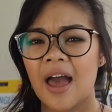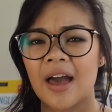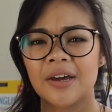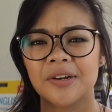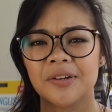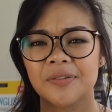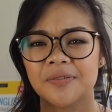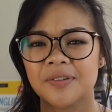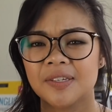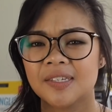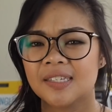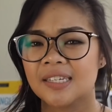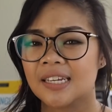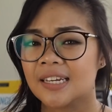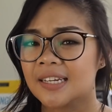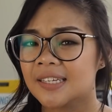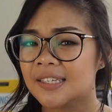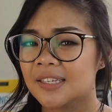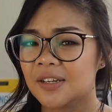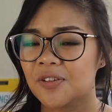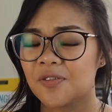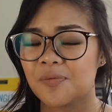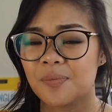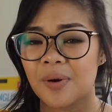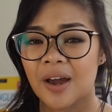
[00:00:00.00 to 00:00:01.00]
out of 6
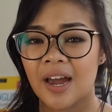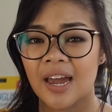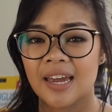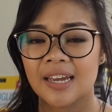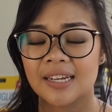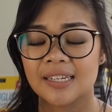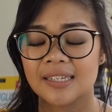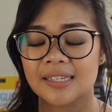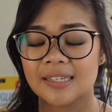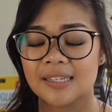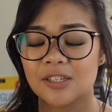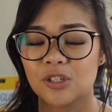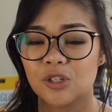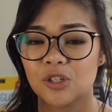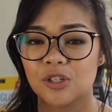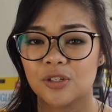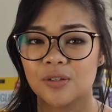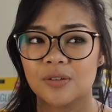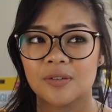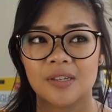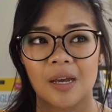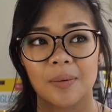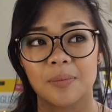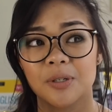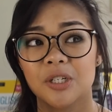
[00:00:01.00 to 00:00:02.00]
of my
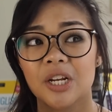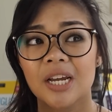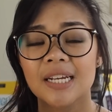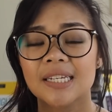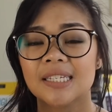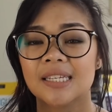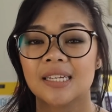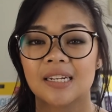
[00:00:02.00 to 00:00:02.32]
subjects